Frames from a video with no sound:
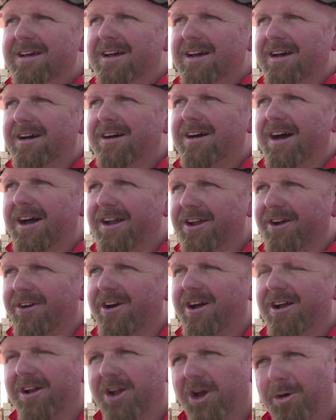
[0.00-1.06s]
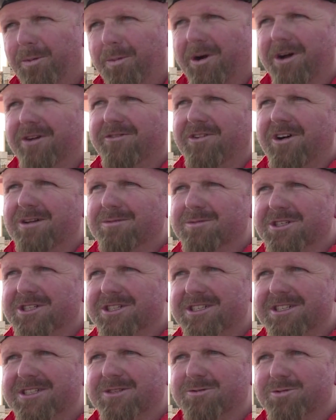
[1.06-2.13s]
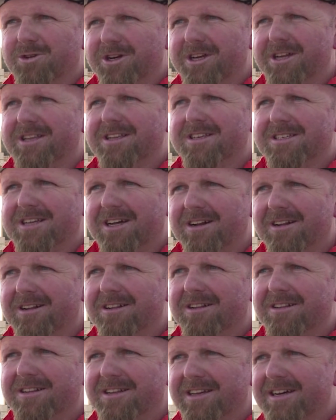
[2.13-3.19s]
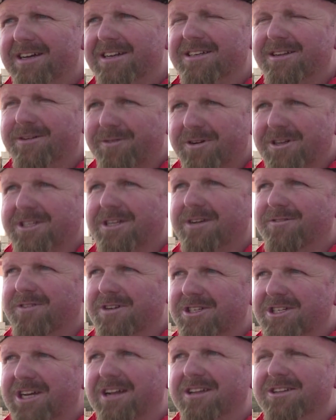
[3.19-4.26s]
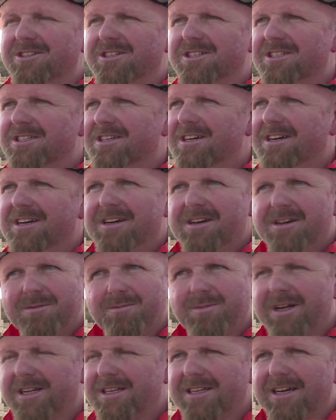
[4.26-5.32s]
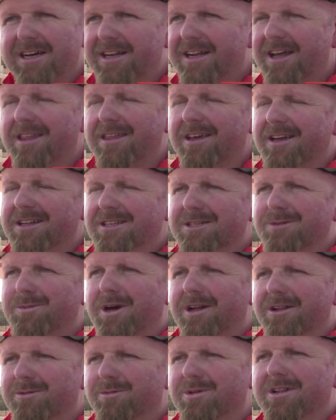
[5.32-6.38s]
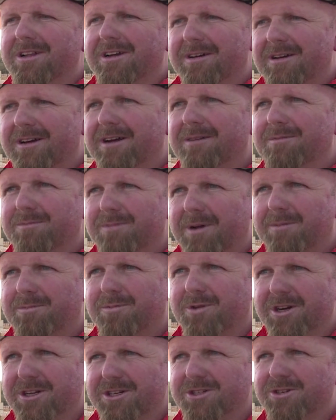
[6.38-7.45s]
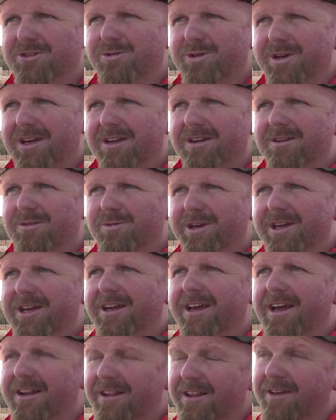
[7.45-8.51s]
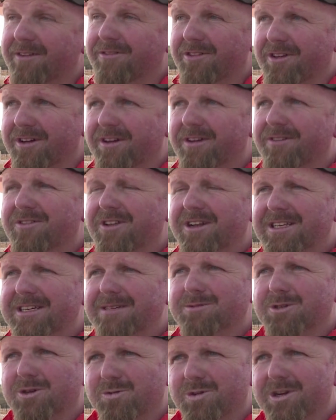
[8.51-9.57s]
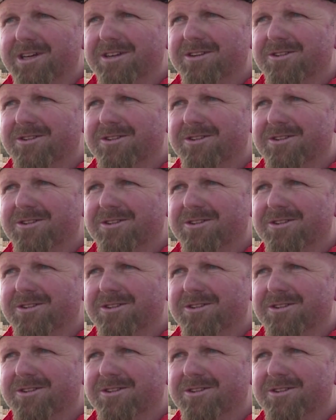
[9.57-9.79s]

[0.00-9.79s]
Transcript: Underground low-profile machines working in tunnel, different challenges, but nothing insurmountable. I'm pretty sure we can get there if the teams are willing